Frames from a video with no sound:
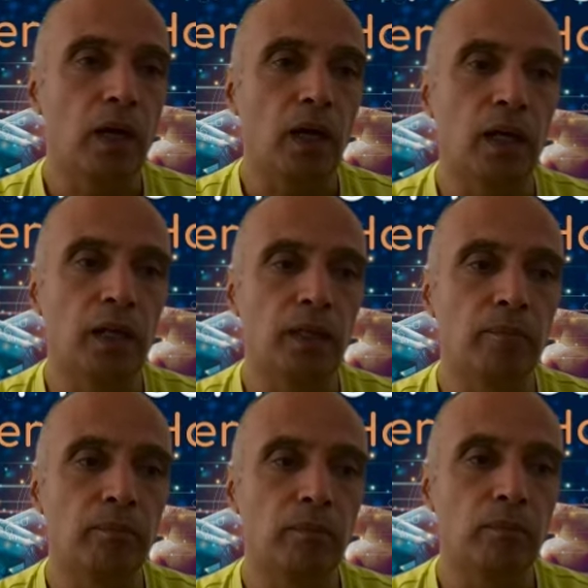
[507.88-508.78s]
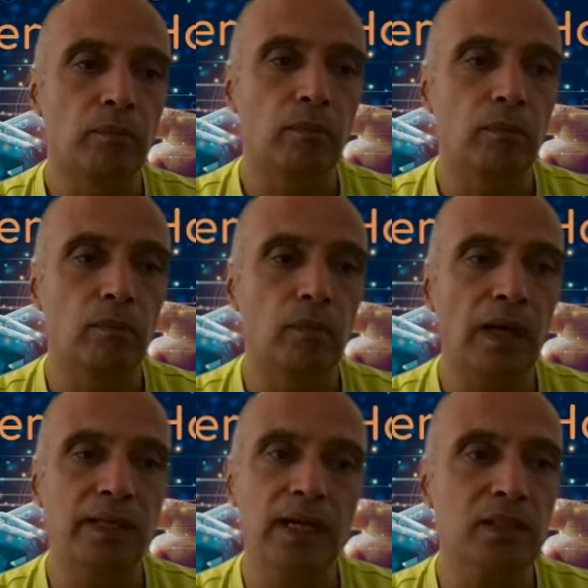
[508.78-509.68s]

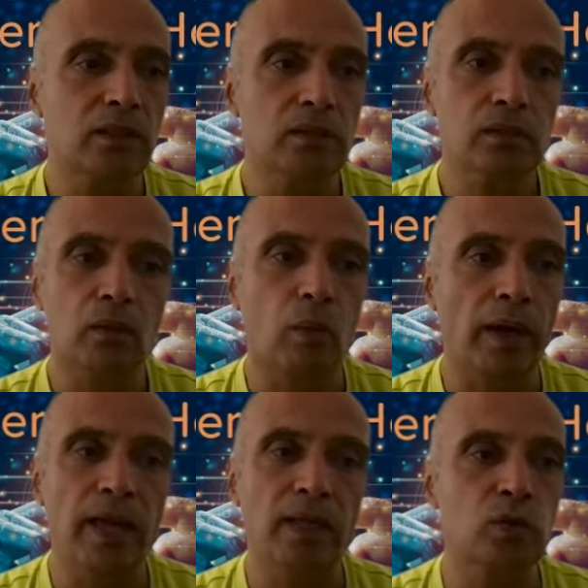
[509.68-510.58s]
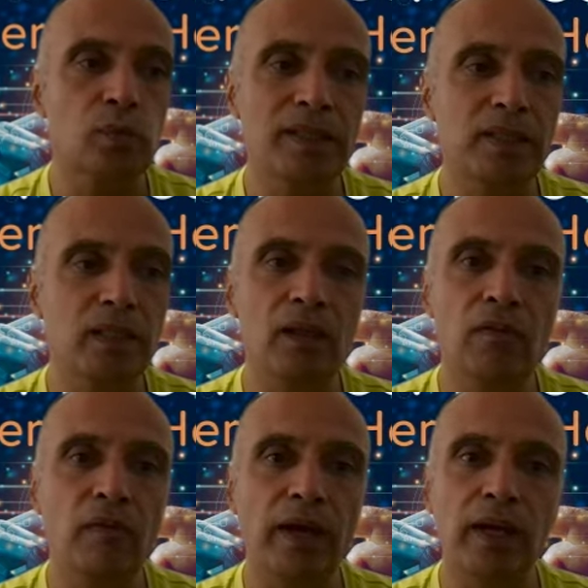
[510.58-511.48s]
And yes, one has to
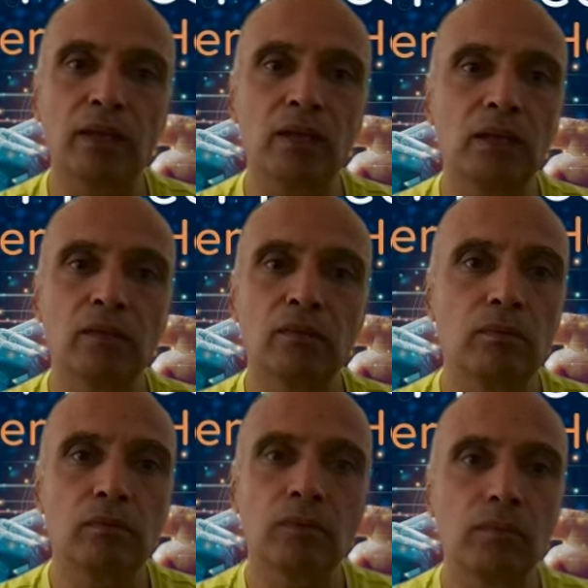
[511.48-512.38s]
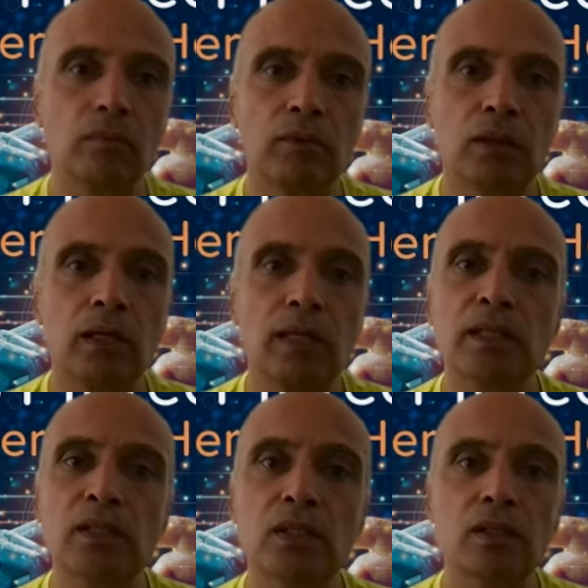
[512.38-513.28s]
basically find the
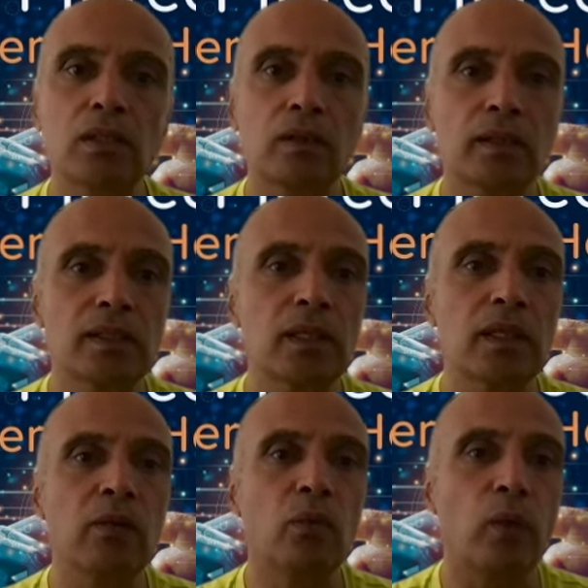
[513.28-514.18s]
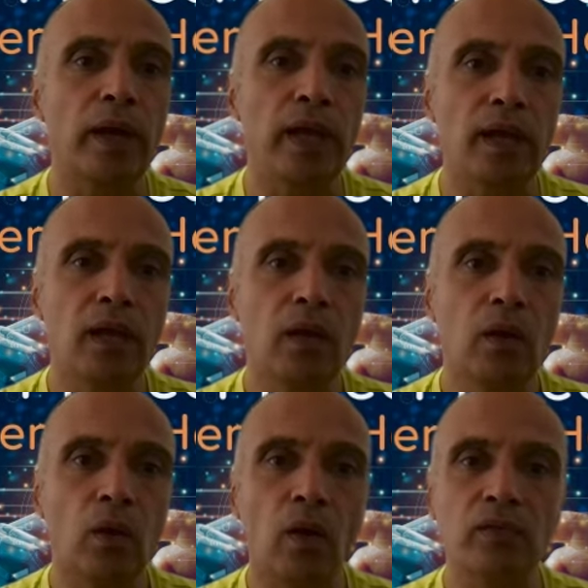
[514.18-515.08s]
least risky way
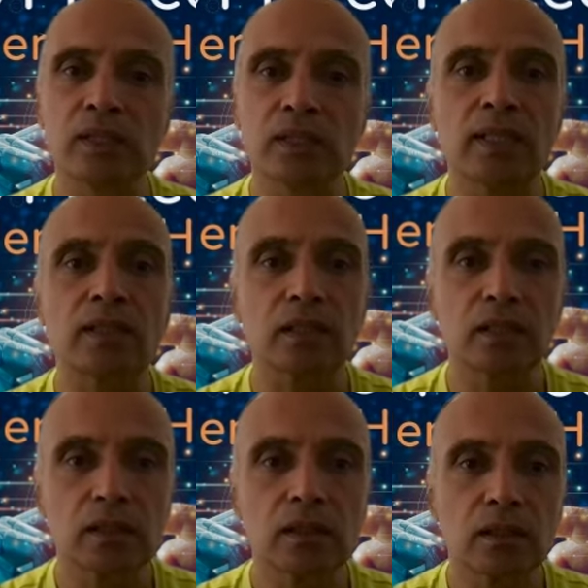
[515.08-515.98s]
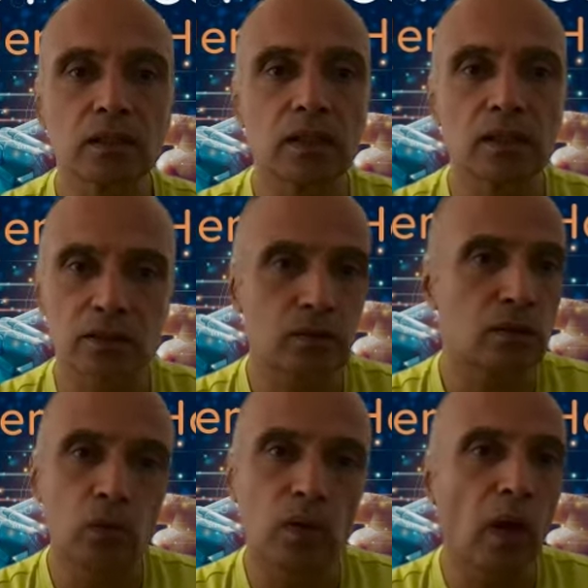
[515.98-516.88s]
of success. There is
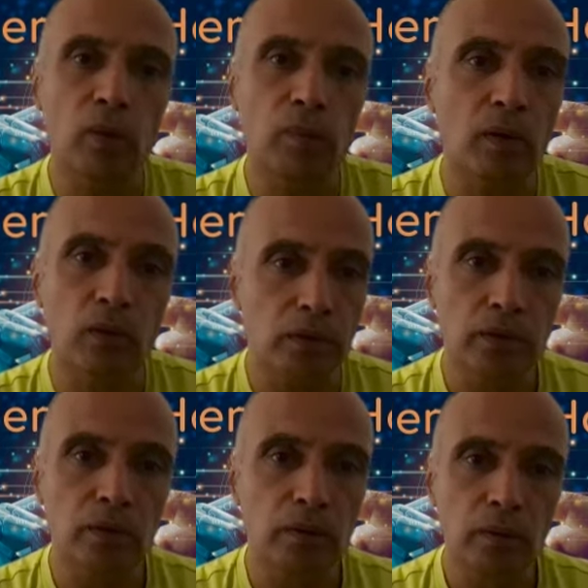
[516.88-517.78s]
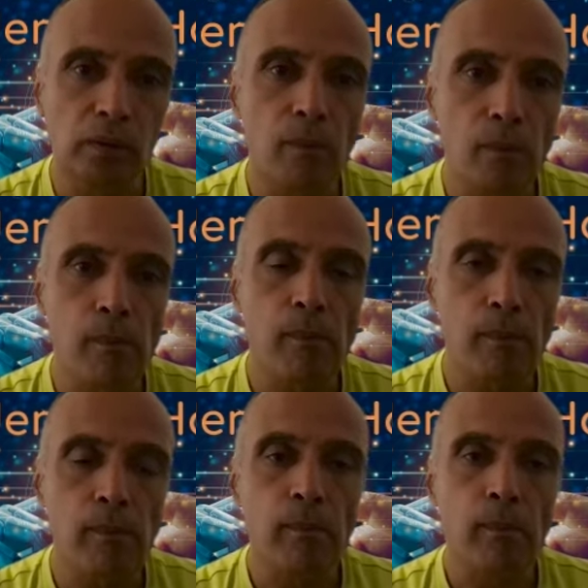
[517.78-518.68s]
no doubt about
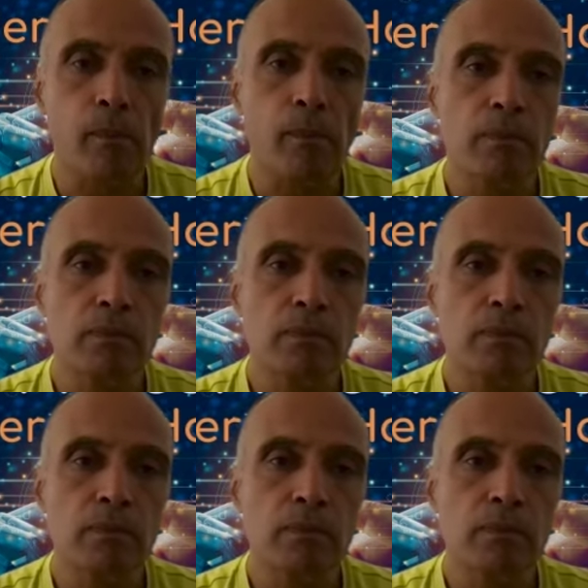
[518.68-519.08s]
it.